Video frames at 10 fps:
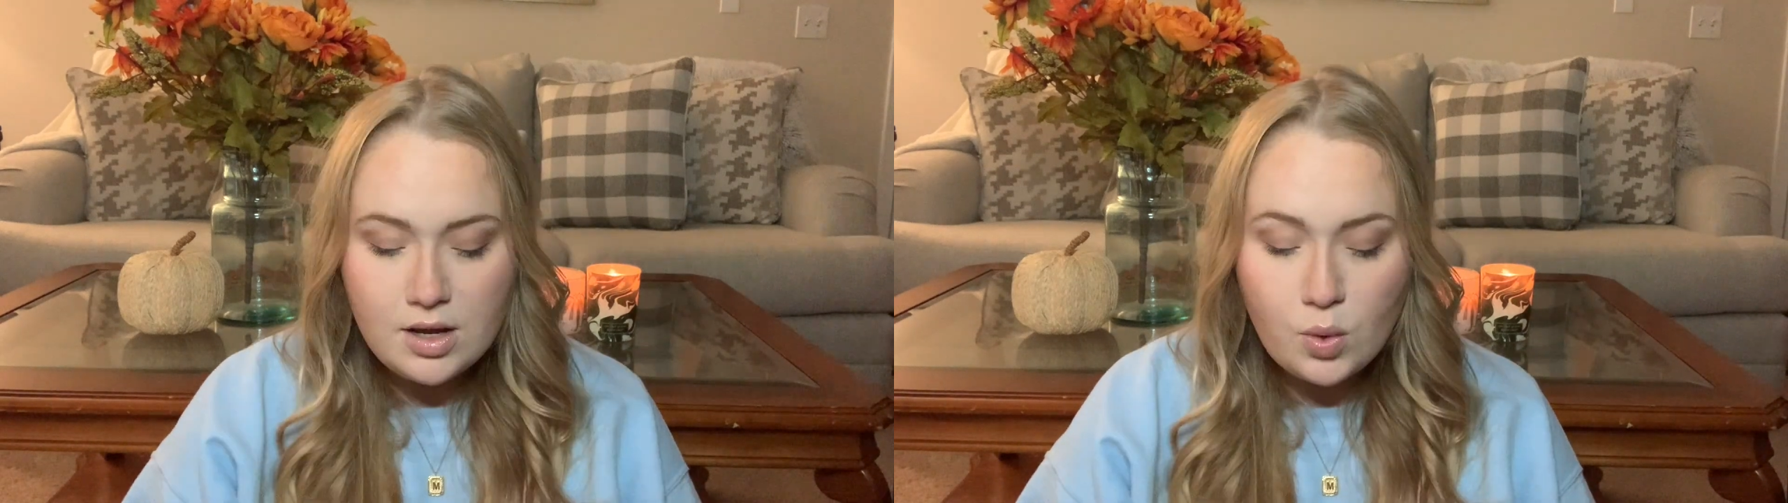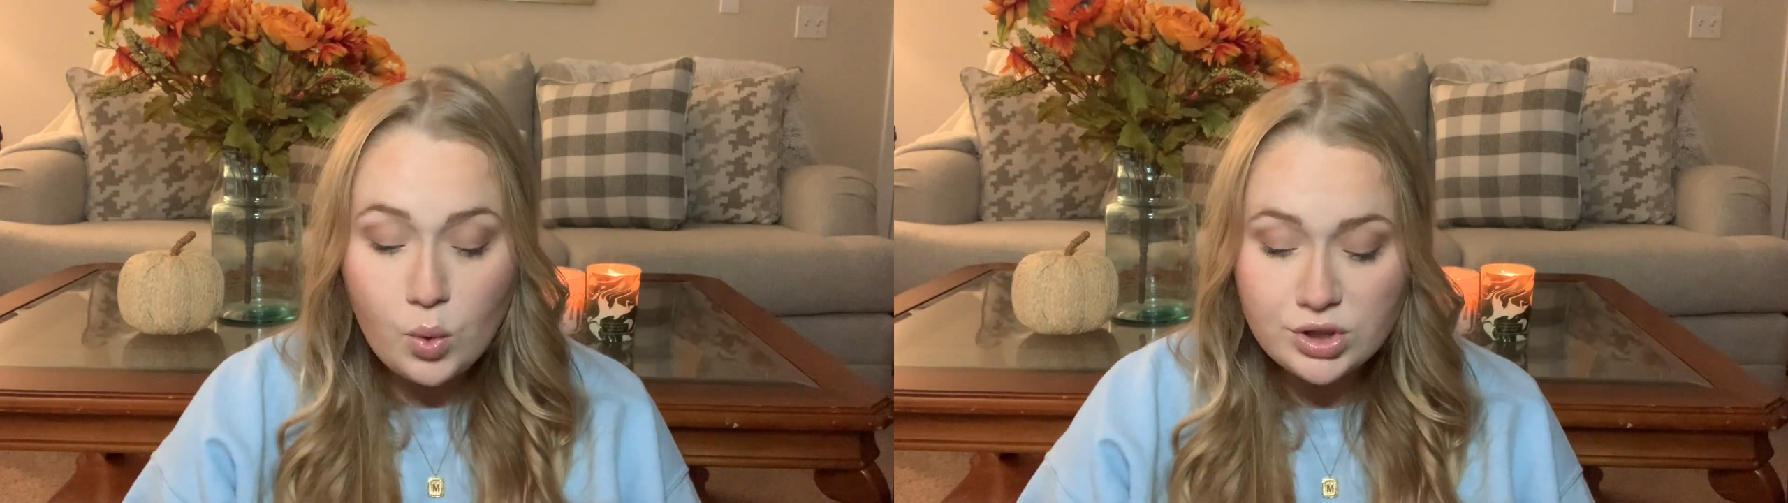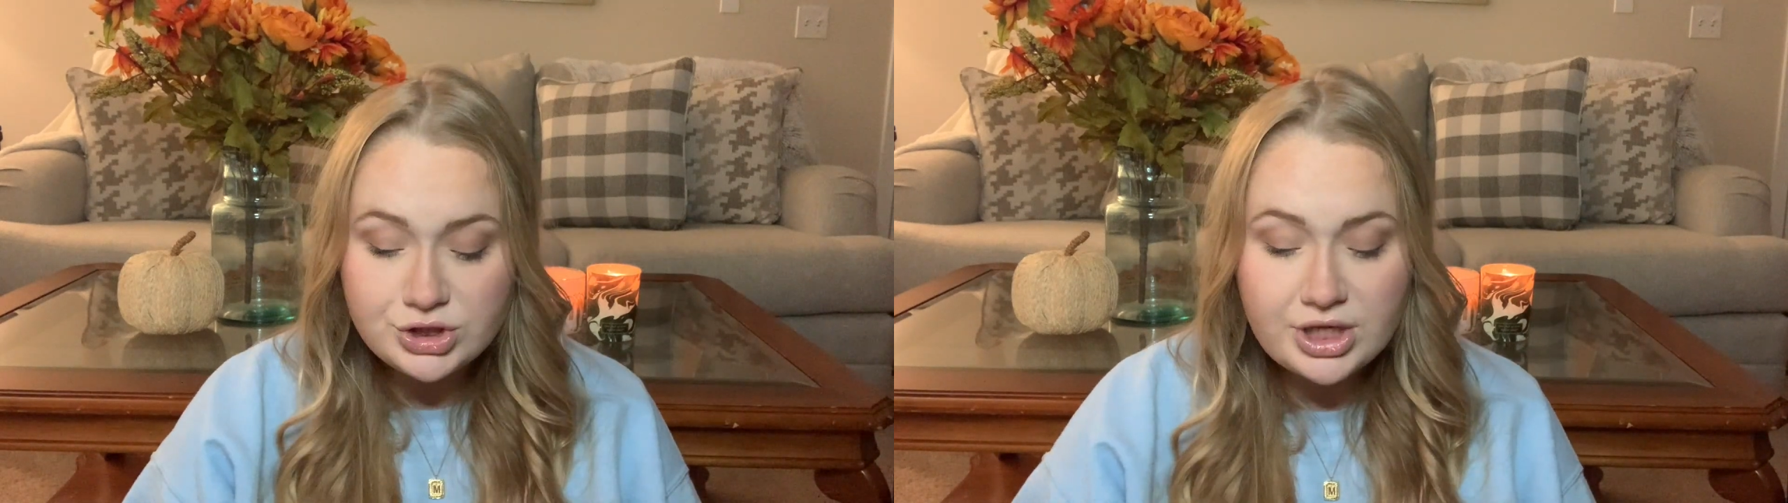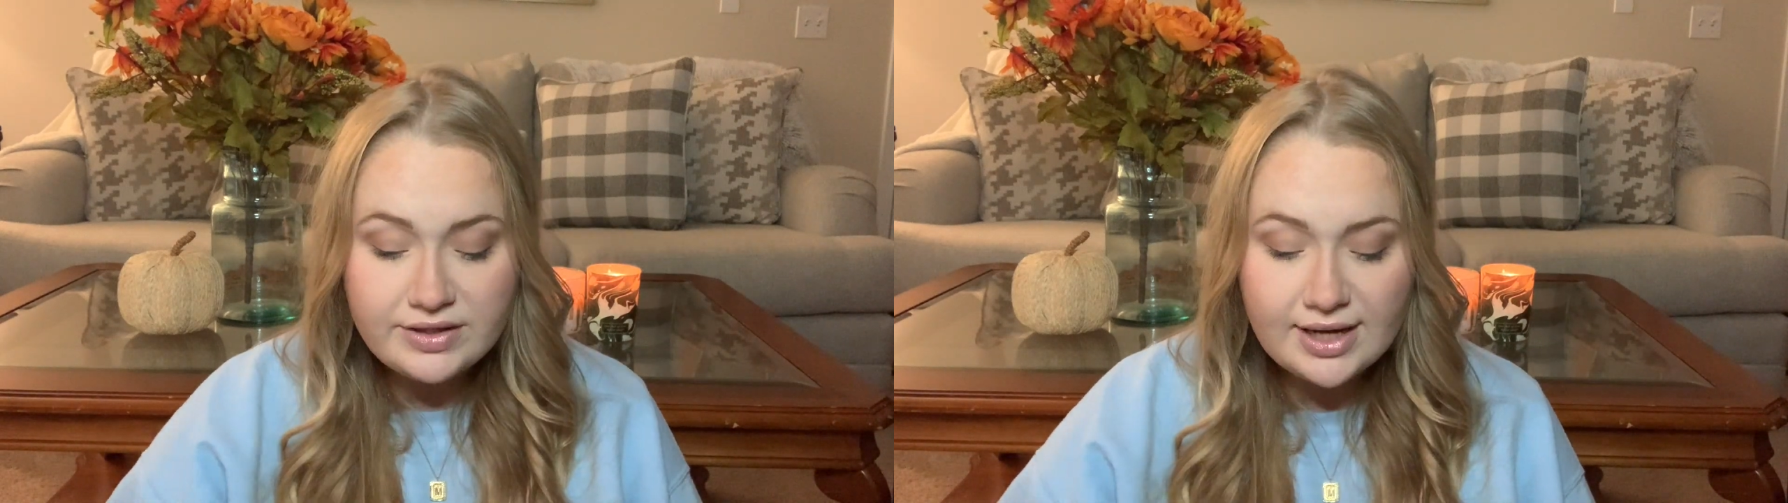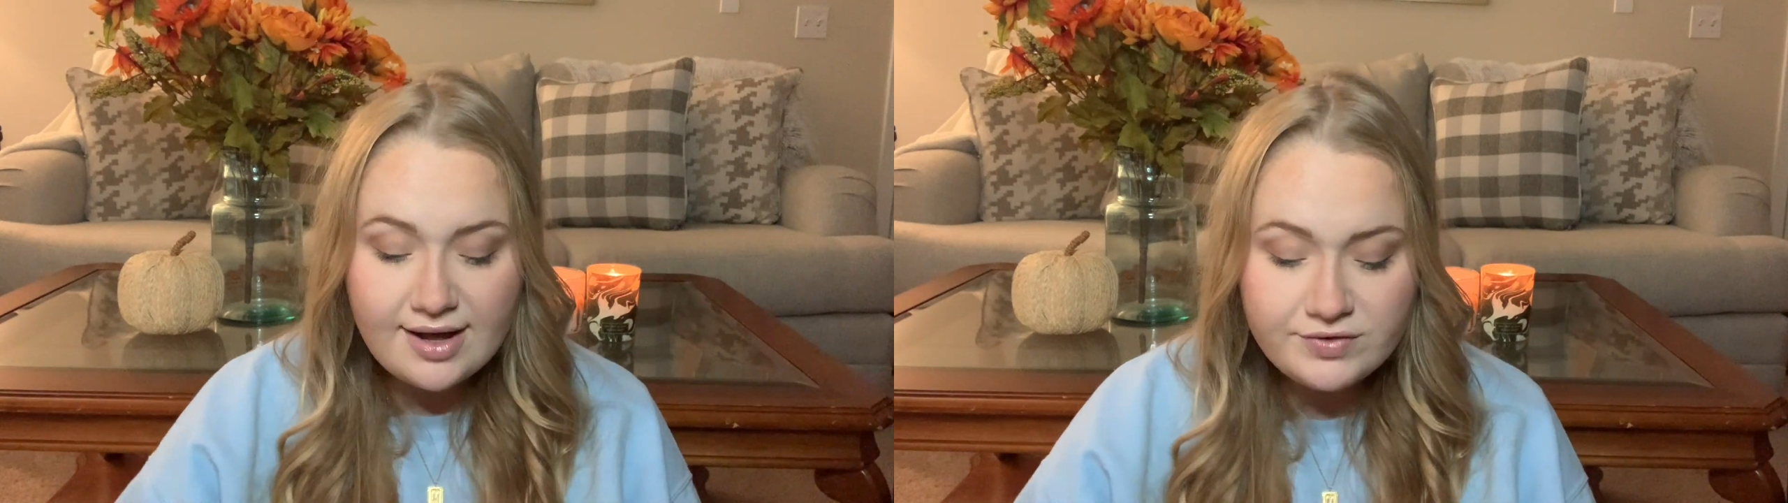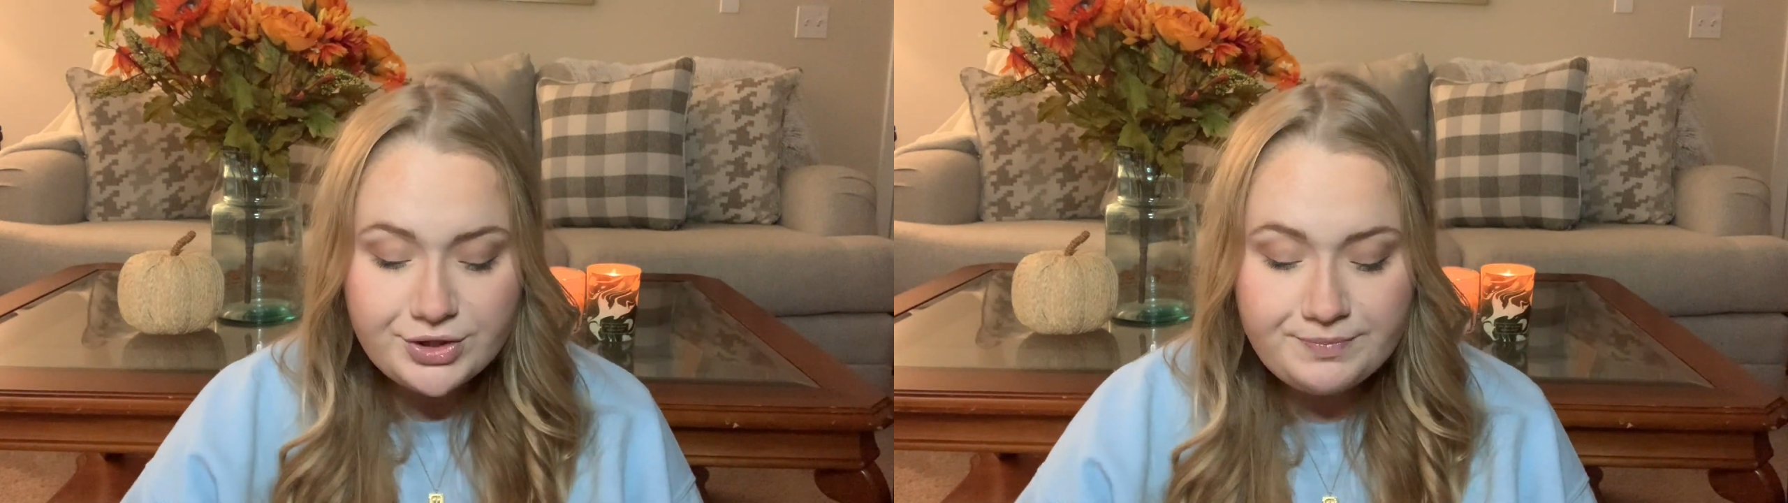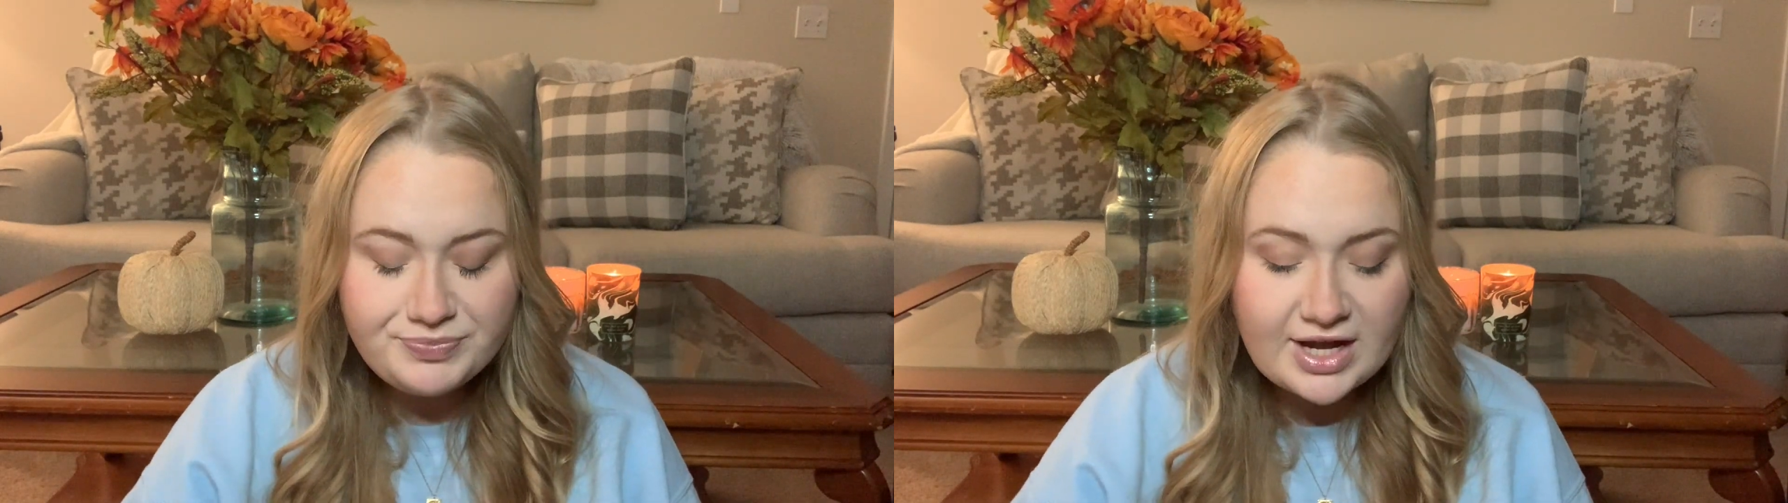Orange on the cover,